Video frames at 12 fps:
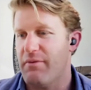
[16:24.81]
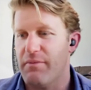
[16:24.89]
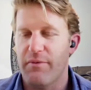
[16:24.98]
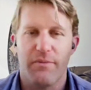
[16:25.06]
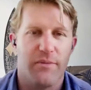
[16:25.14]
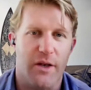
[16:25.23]

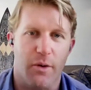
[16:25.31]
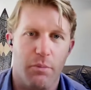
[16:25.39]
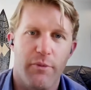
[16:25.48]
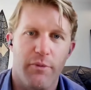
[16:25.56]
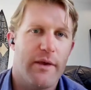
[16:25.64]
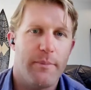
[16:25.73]

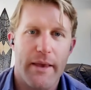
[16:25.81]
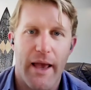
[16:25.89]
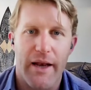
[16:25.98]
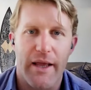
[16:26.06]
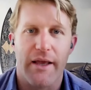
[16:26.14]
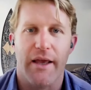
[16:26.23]
VPNing
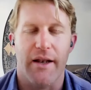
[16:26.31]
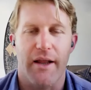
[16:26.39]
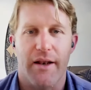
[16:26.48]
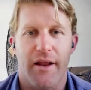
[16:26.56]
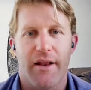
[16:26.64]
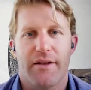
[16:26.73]

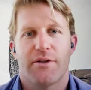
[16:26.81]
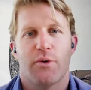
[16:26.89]
and doing,